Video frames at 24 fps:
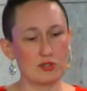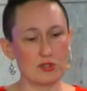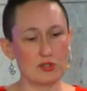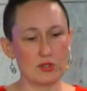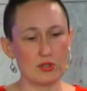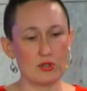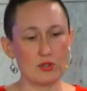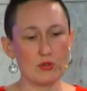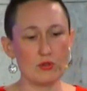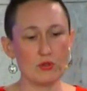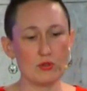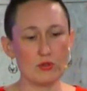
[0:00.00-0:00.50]

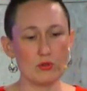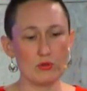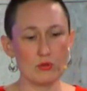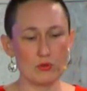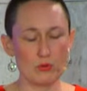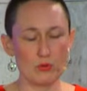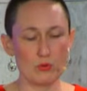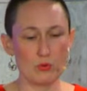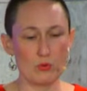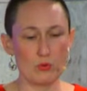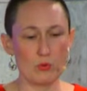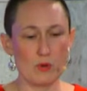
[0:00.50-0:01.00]

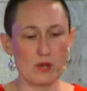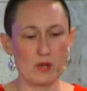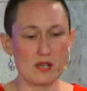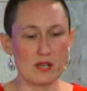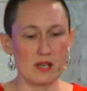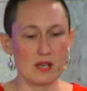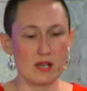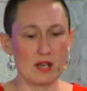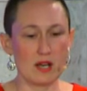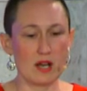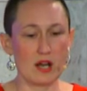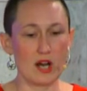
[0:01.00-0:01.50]
to
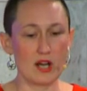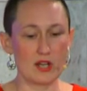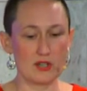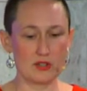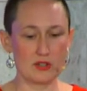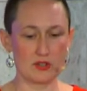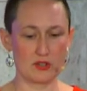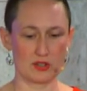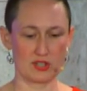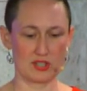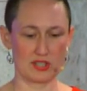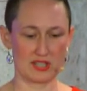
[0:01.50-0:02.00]

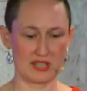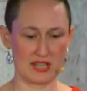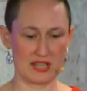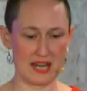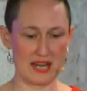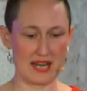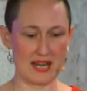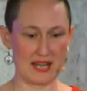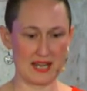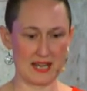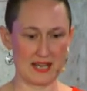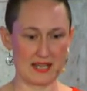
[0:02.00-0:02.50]

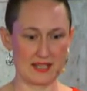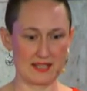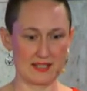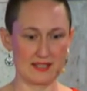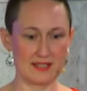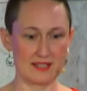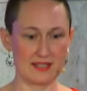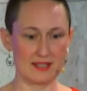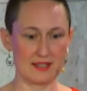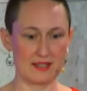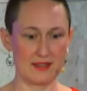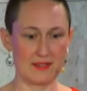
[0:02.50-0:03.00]

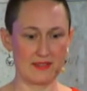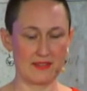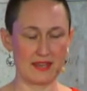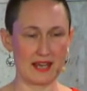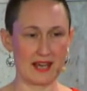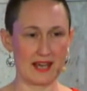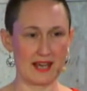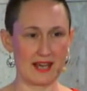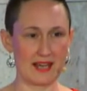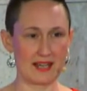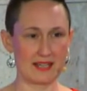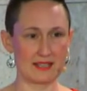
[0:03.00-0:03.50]
understand
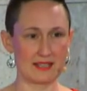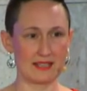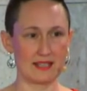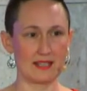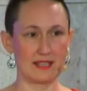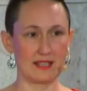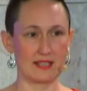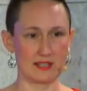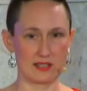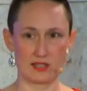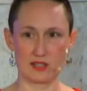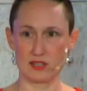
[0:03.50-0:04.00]
that
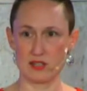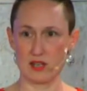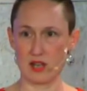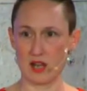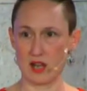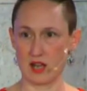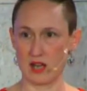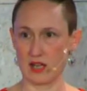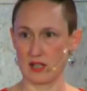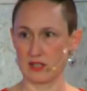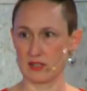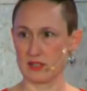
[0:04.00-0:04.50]
it's
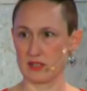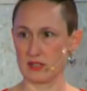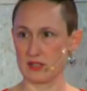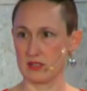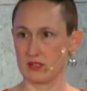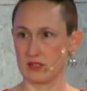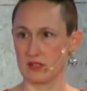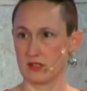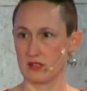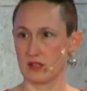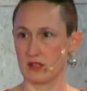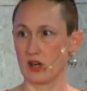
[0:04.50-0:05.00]
not
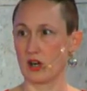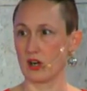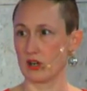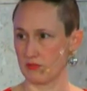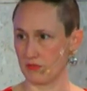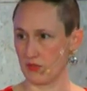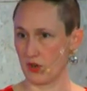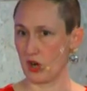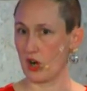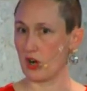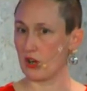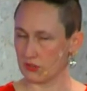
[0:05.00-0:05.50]
our
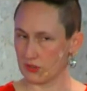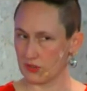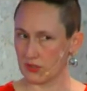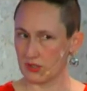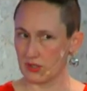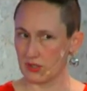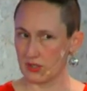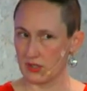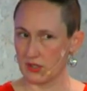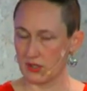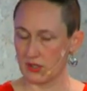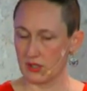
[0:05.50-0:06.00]
fault,
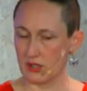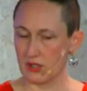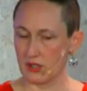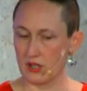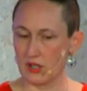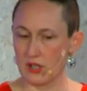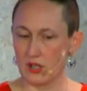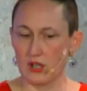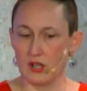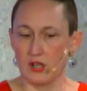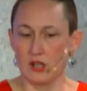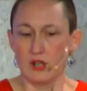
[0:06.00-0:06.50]

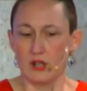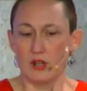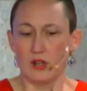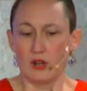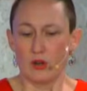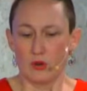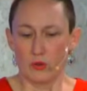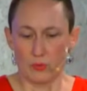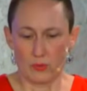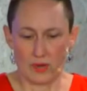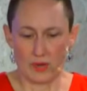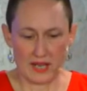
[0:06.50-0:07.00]

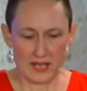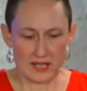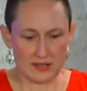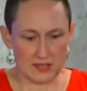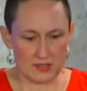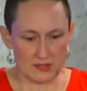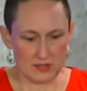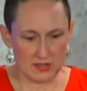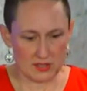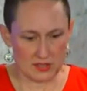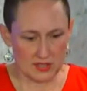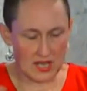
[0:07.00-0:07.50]
right?
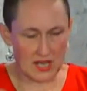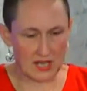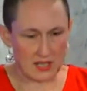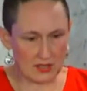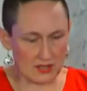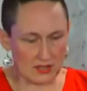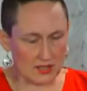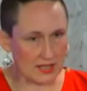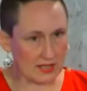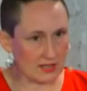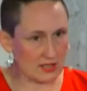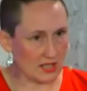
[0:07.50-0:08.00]
There's this kind
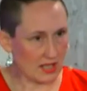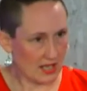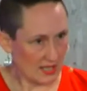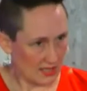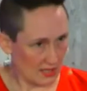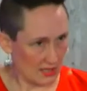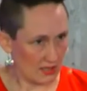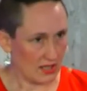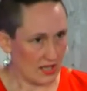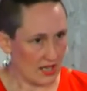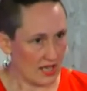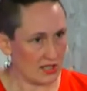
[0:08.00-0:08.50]
of like
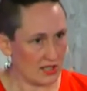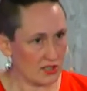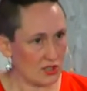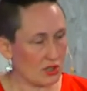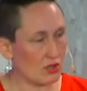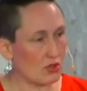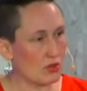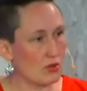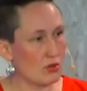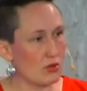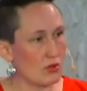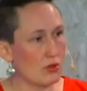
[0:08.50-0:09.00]

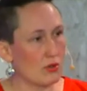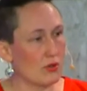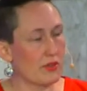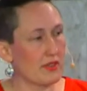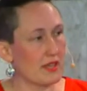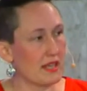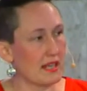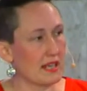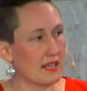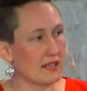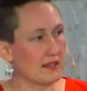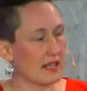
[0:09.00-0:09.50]
psychological
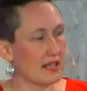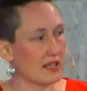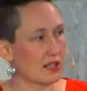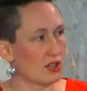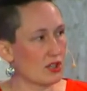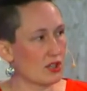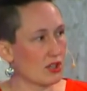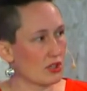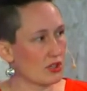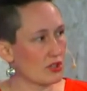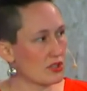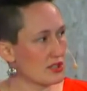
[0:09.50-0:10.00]
thing that
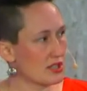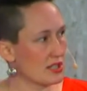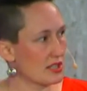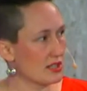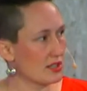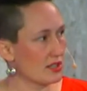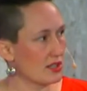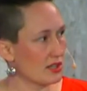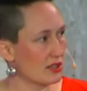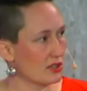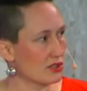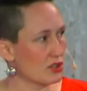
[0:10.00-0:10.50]
occurs in
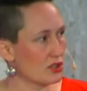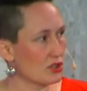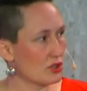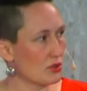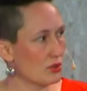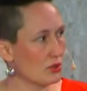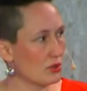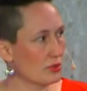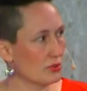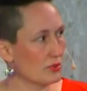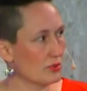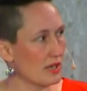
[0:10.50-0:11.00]
young
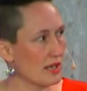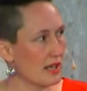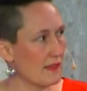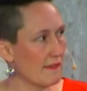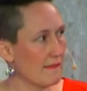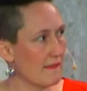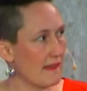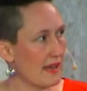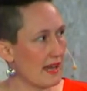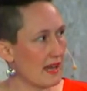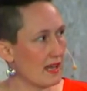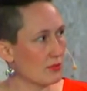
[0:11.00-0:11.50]

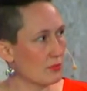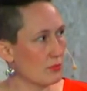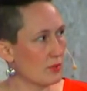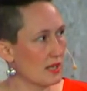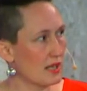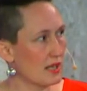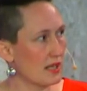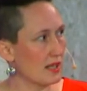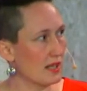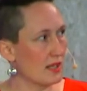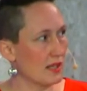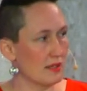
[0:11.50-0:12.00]
children that
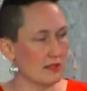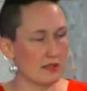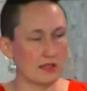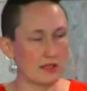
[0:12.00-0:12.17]
when